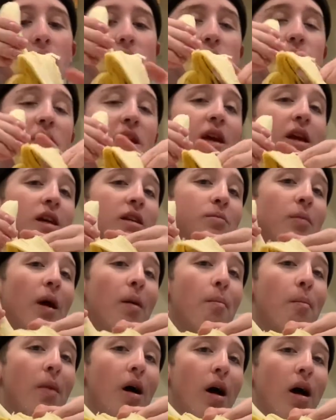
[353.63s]
is because my
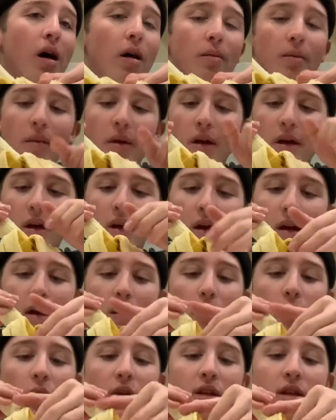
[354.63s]
mom
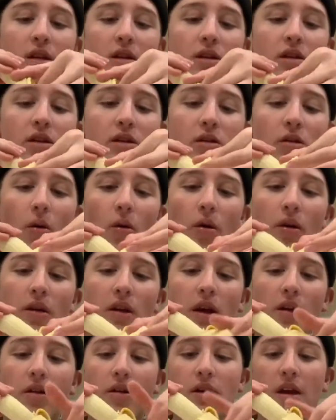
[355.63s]
went to the store the
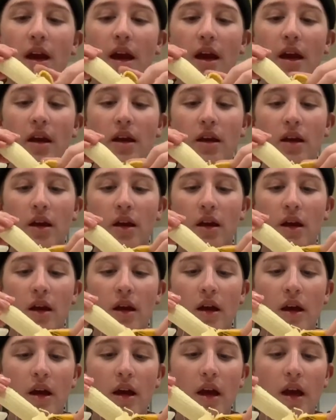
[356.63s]
other day,
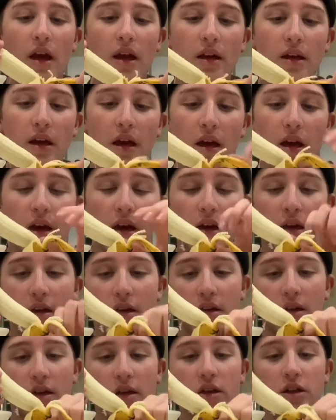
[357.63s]
and
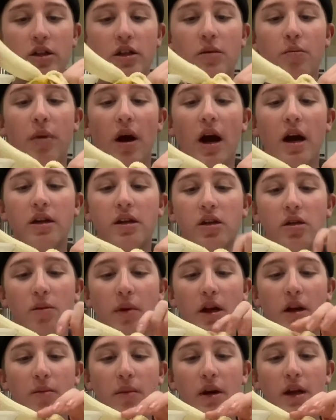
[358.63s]
she bought too
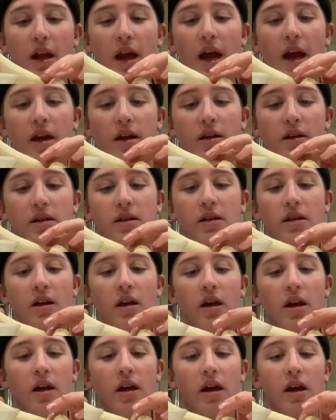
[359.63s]
many bananas
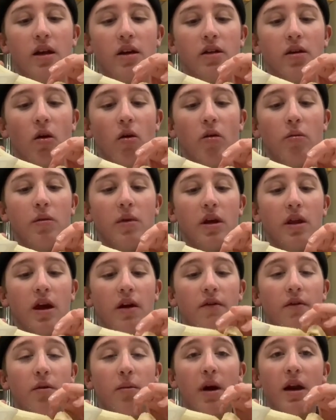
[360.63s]
and told me
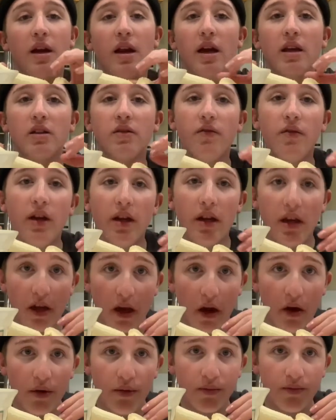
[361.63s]
that for my next
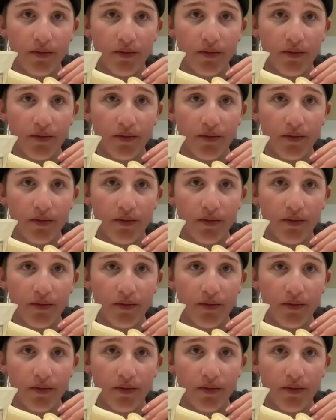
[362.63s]
video,